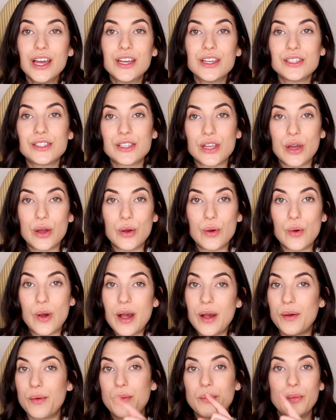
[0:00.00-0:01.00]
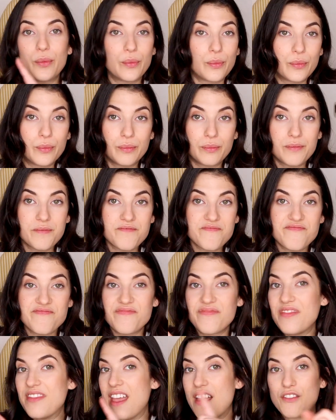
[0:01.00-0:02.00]
So
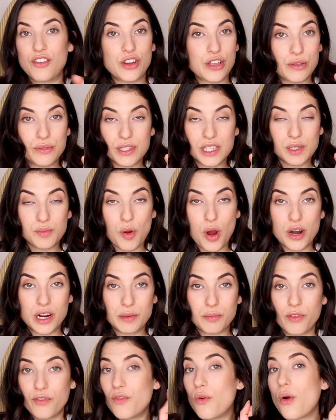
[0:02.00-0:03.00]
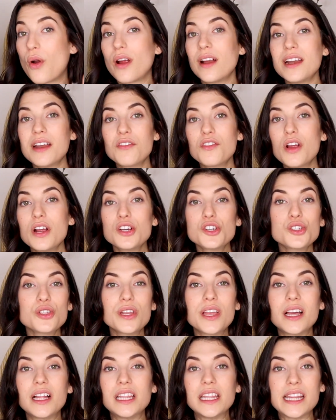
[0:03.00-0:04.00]
never used this product before, never
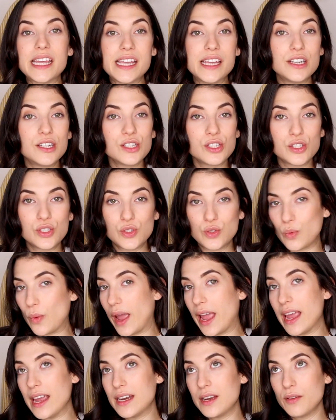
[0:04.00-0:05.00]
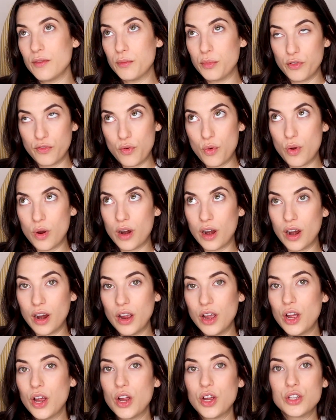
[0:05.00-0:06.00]
actually cleaned suede before,
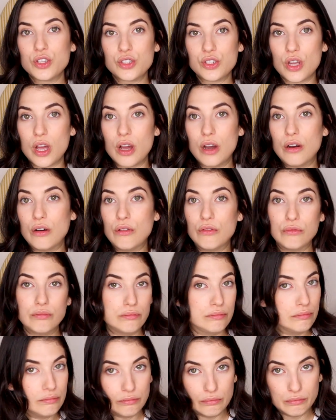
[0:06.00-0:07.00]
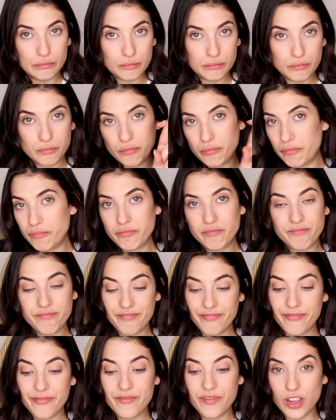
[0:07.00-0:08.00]
so
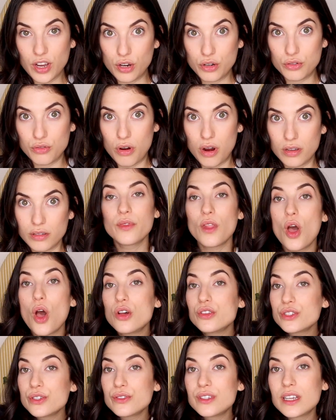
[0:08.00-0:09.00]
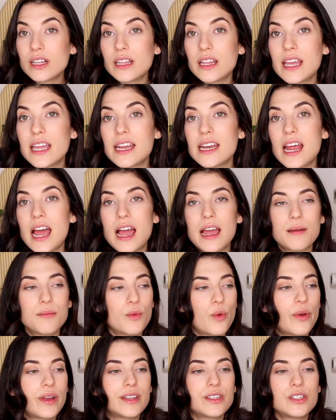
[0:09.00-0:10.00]
fingers crossed. Also to clean, I'm
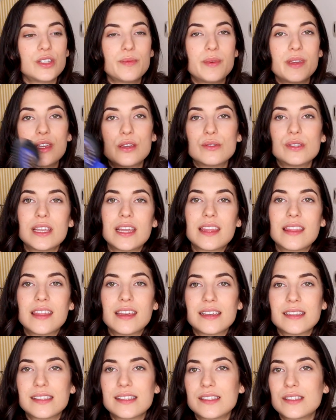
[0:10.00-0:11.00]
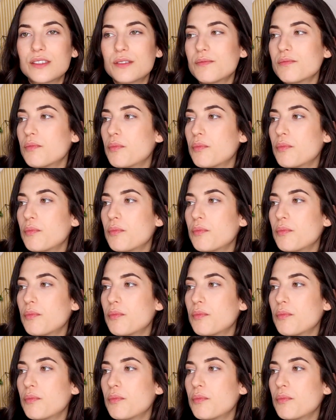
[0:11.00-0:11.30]
going to be using this